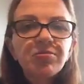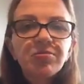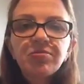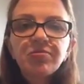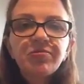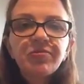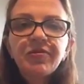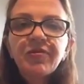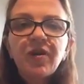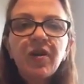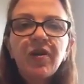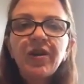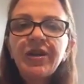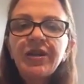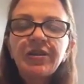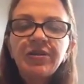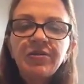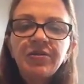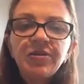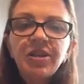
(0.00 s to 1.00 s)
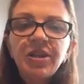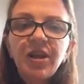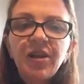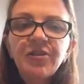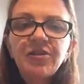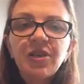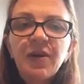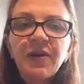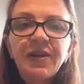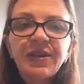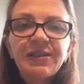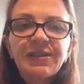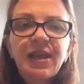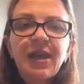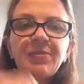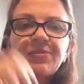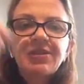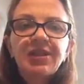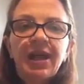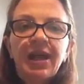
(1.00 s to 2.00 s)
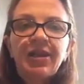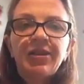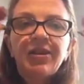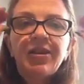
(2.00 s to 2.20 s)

fine. Don't accept it.